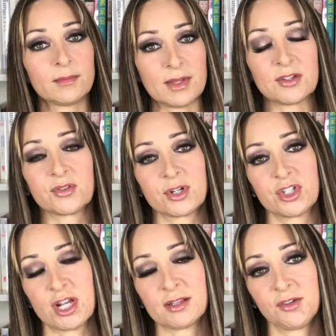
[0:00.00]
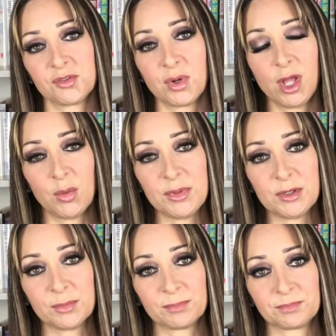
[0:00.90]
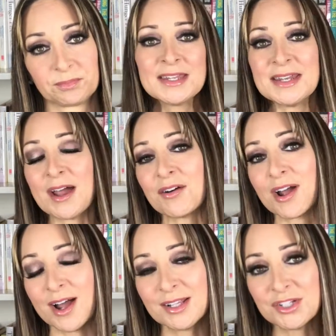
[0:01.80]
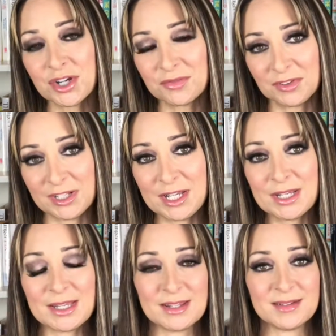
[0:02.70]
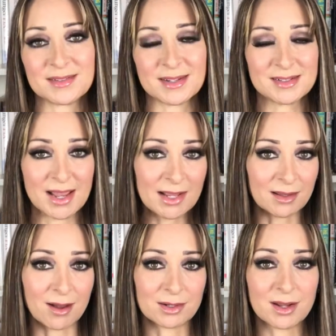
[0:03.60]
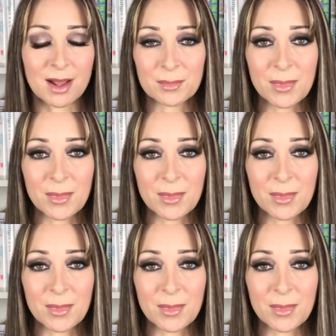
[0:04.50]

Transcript: That's where a checklist will help you. Now, College on Fleek is a dialogue, not a